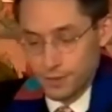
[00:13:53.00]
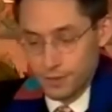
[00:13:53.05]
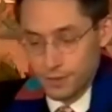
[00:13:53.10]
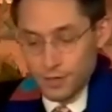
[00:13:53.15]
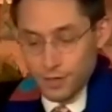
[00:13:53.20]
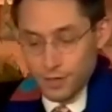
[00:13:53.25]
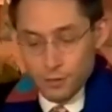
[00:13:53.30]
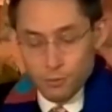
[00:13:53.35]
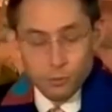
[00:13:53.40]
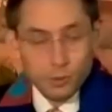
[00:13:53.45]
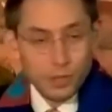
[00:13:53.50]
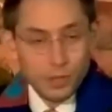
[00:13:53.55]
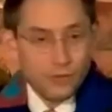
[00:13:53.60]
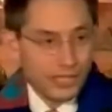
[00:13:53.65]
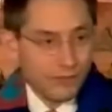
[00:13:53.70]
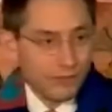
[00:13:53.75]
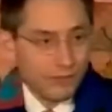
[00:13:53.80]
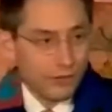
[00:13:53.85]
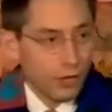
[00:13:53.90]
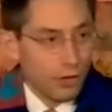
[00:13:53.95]
When we think
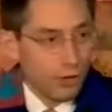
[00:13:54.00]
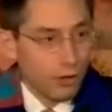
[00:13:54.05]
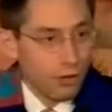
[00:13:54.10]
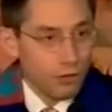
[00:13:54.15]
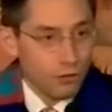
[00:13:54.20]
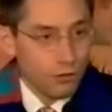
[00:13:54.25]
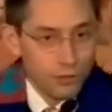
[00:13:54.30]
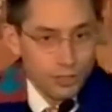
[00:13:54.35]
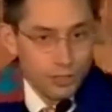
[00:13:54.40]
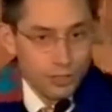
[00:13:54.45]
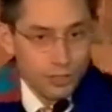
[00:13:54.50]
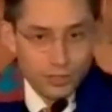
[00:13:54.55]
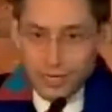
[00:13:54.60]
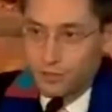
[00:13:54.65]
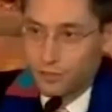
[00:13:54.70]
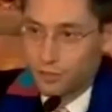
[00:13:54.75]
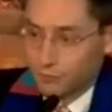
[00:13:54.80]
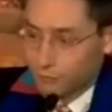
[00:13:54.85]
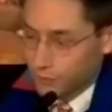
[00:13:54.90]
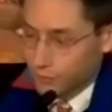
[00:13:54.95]
of our own Unitarian
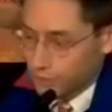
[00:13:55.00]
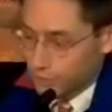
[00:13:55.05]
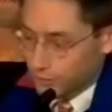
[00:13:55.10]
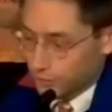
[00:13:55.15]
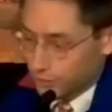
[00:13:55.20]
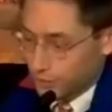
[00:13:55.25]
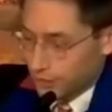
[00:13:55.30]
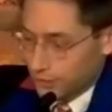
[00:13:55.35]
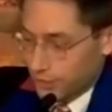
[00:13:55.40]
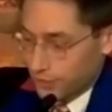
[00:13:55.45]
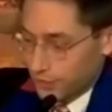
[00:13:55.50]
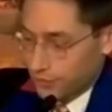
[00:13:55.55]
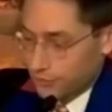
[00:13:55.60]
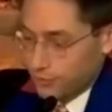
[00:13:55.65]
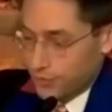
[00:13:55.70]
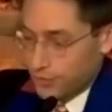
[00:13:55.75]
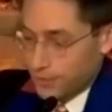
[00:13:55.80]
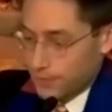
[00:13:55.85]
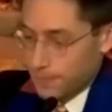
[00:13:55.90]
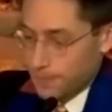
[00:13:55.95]
Universalist
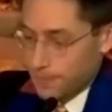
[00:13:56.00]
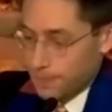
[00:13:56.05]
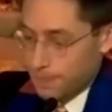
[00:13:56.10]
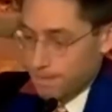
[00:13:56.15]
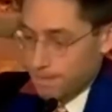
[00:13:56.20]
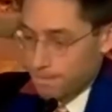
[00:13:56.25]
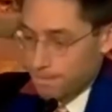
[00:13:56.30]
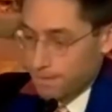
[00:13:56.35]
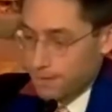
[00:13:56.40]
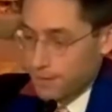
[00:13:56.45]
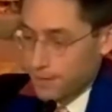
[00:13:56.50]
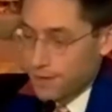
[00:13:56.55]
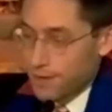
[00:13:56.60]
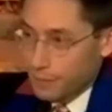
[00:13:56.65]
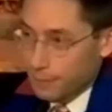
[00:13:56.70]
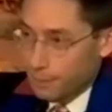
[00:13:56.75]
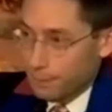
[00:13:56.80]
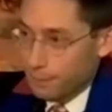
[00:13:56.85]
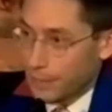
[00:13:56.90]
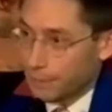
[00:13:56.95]
history, the
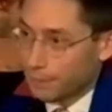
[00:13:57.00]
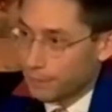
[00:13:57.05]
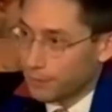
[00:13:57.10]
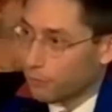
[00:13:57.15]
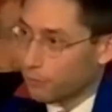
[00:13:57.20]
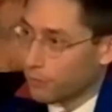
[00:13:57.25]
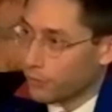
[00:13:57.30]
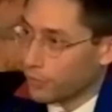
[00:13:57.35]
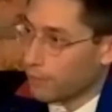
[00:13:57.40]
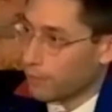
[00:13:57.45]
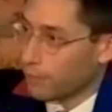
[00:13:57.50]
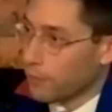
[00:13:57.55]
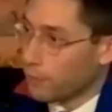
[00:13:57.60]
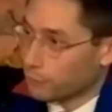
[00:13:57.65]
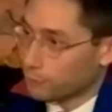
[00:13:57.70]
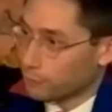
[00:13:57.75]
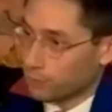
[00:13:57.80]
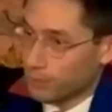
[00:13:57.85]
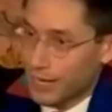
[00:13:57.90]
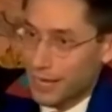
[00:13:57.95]
people we are
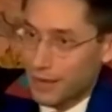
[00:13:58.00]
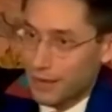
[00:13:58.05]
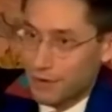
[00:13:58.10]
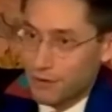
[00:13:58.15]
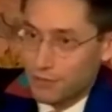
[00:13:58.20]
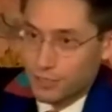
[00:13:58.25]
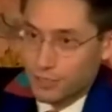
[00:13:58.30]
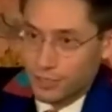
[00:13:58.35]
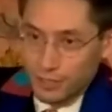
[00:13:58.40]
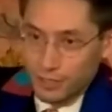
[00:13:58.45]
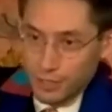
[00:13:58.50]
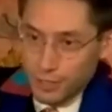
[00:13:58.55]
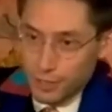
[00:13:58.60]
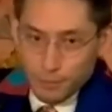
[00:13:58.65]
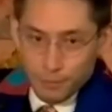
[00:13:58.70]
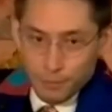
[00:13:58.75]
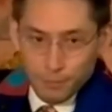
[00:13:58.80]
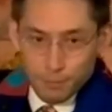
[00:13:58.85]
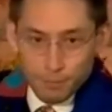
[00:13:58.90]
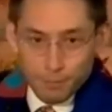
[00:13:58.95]
most proud to
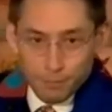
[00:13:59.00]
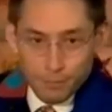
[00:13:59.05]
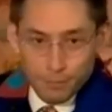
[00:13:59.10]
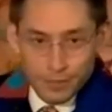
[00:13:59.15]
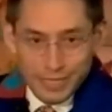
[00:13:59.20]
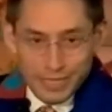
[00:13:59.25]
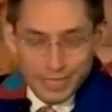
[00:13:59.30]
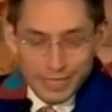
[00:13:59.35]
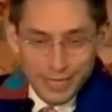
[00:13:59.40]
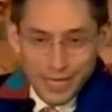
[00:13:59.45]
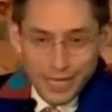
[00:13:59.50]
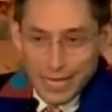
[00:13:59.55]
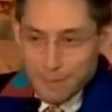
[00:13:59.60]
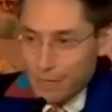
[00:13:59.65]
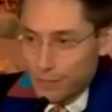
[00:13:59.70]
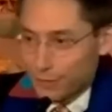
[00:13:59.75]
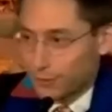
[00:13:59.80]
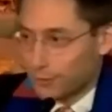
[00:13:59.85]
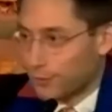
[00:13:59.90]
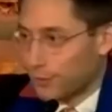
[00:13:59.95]
claim
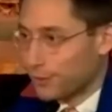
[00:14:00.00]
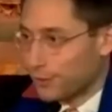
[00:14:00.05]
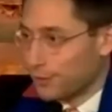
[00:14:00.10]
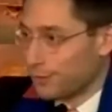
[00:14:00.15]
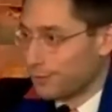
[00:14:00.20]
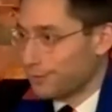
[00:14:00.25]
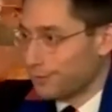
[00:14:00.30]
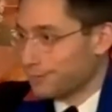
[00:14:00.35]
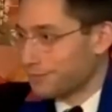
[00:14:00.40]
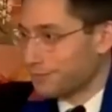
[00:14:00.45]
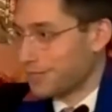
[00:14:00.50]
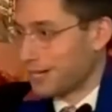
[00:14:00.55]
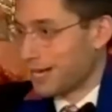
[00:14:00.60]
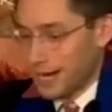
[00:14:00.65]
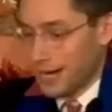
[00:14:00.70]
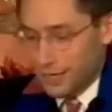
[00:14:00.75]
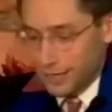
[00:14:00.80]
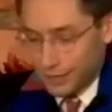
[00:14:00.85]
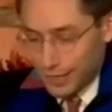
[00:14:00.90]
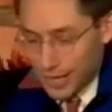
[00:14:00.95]
as our own, to
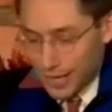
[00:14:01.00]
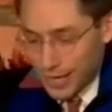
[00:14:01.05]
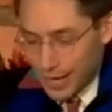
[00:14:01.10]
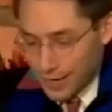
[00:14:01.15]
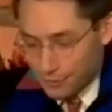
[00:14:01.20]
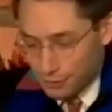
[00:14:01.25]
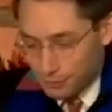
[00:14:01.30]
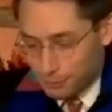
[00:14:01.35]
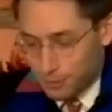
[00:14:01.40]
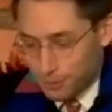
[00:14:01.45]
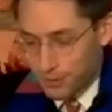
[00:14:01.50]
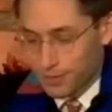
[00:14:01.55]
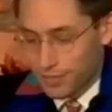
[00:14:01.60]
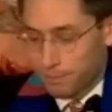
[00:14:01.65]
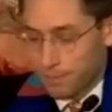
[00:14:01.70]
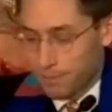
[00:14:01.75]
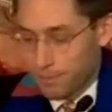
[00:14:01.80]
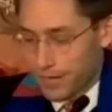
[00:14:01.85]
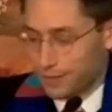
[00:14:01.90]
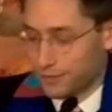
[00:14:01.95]
idolize, to put on
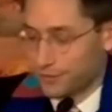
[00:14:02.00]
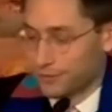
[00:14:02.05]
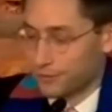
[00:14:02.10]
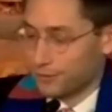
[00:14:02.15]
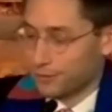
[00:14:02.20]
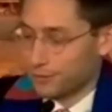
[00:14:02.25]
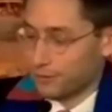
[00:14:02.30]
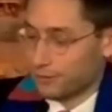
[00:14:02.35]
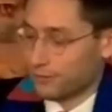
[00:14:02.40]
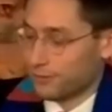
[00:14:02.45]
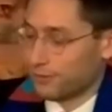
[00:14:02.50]
pedestals,